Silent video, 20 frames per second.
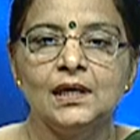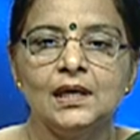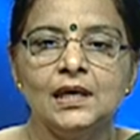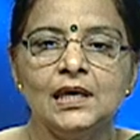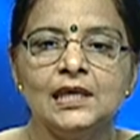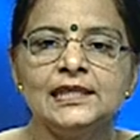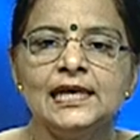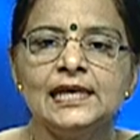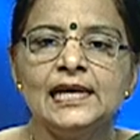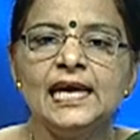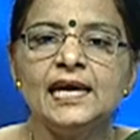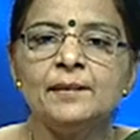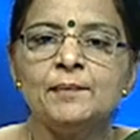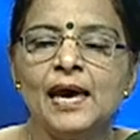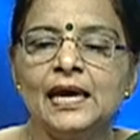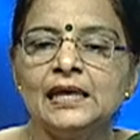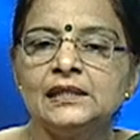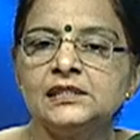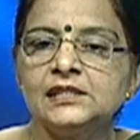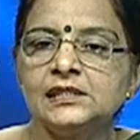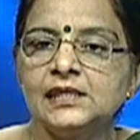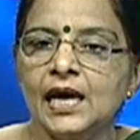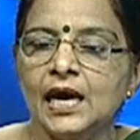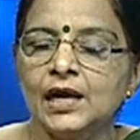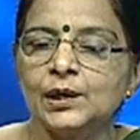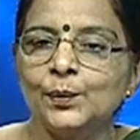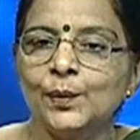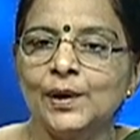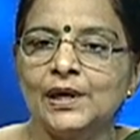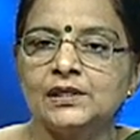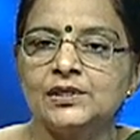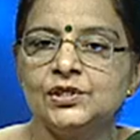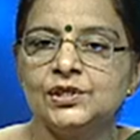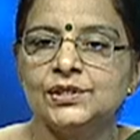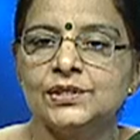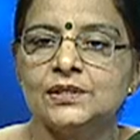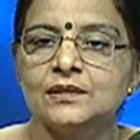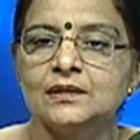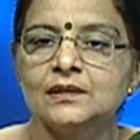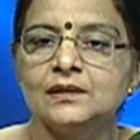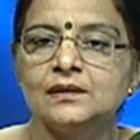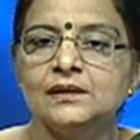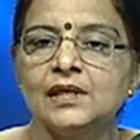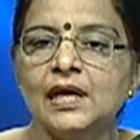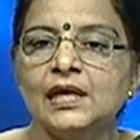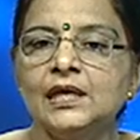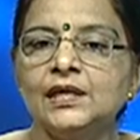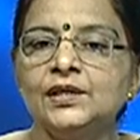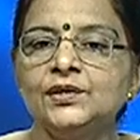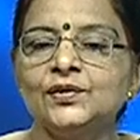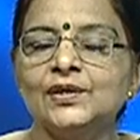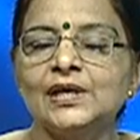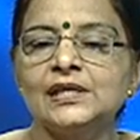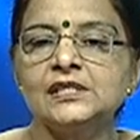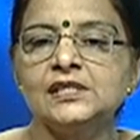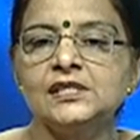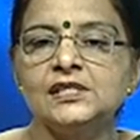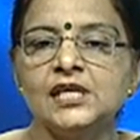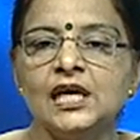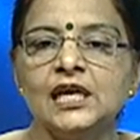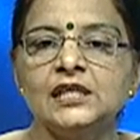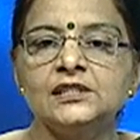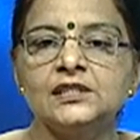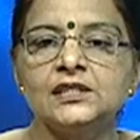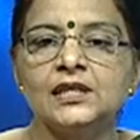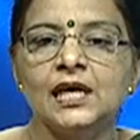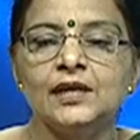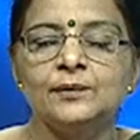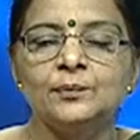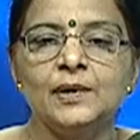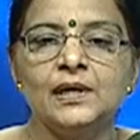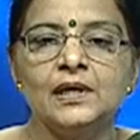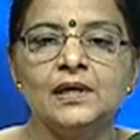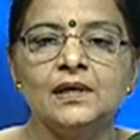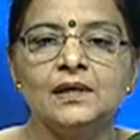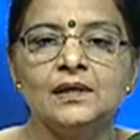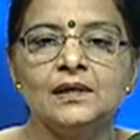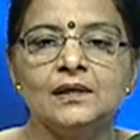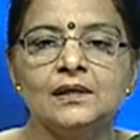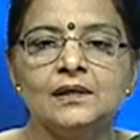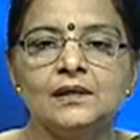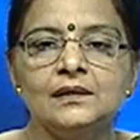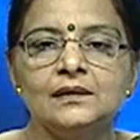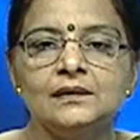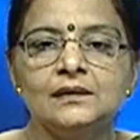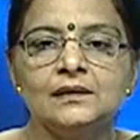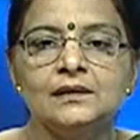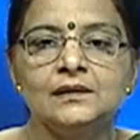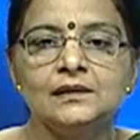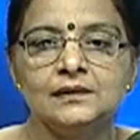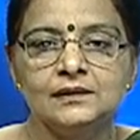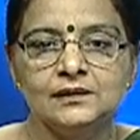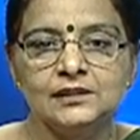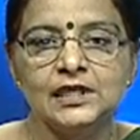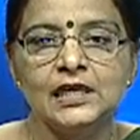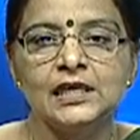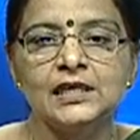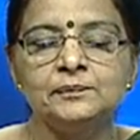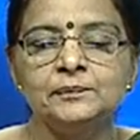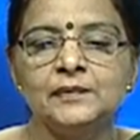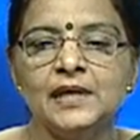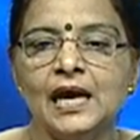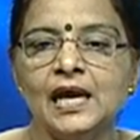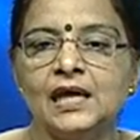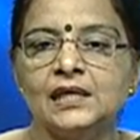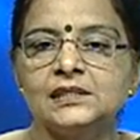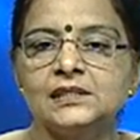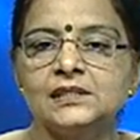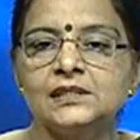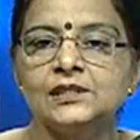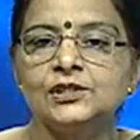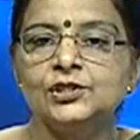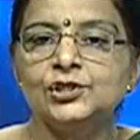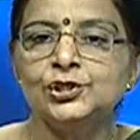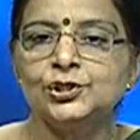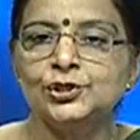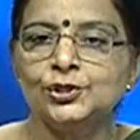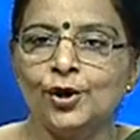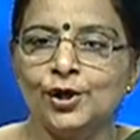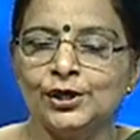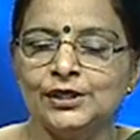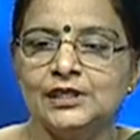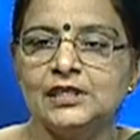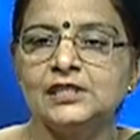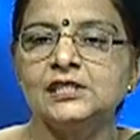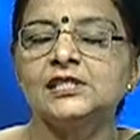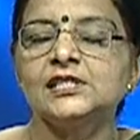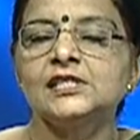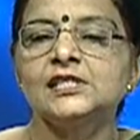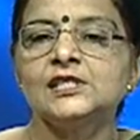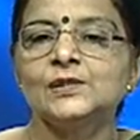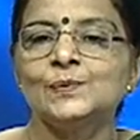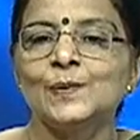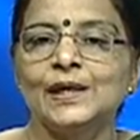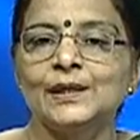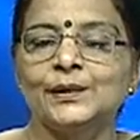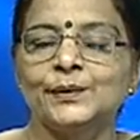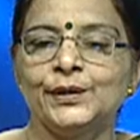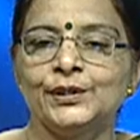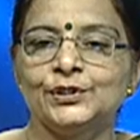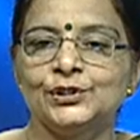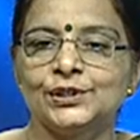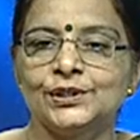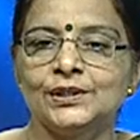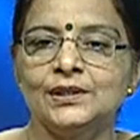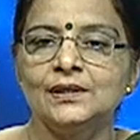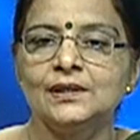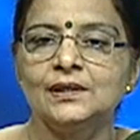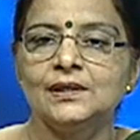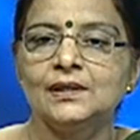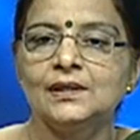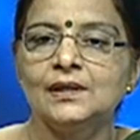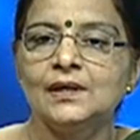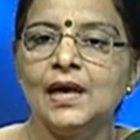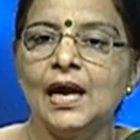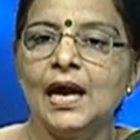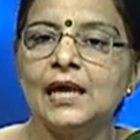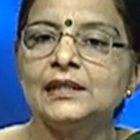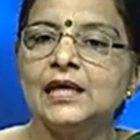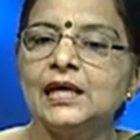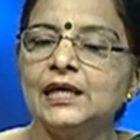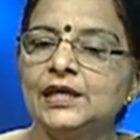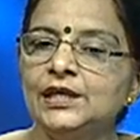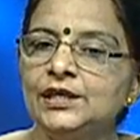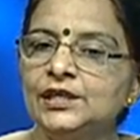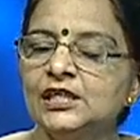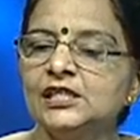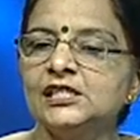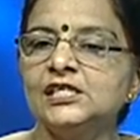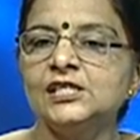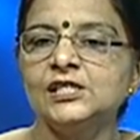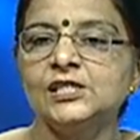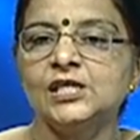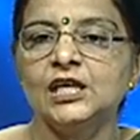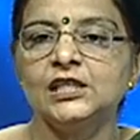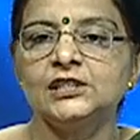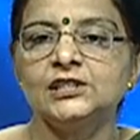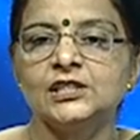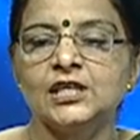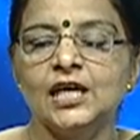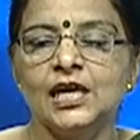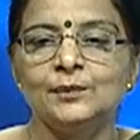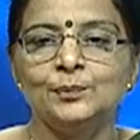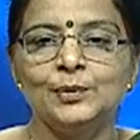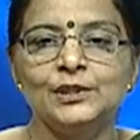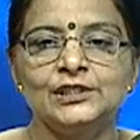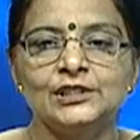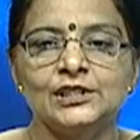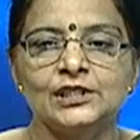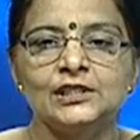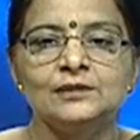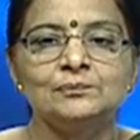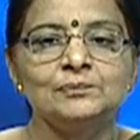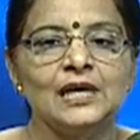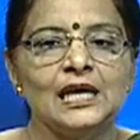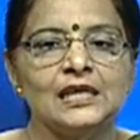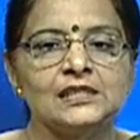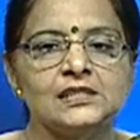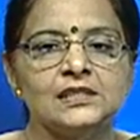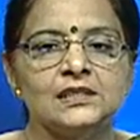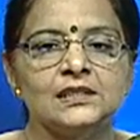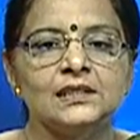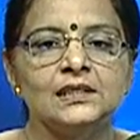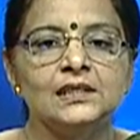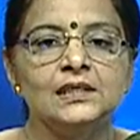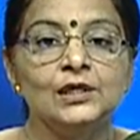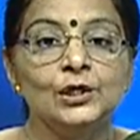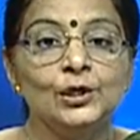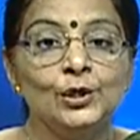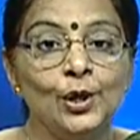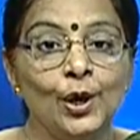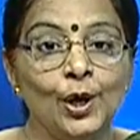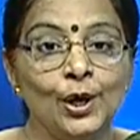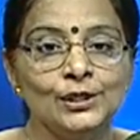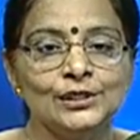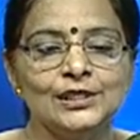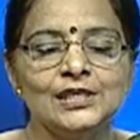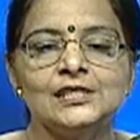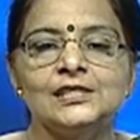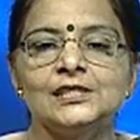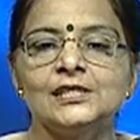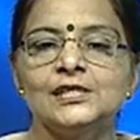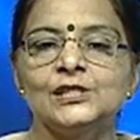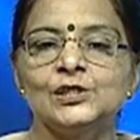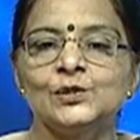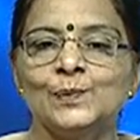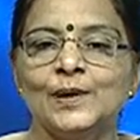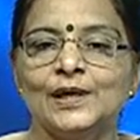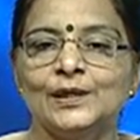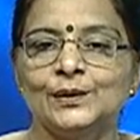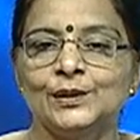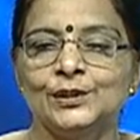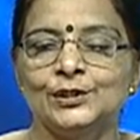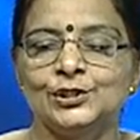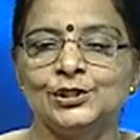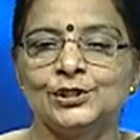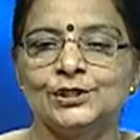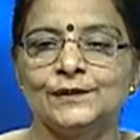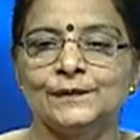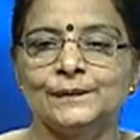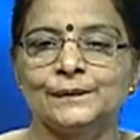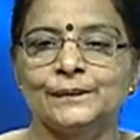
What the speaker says: In the layman's language, the intrastate can be termed as short distance migration and the interstate can be termed as a long distance migration.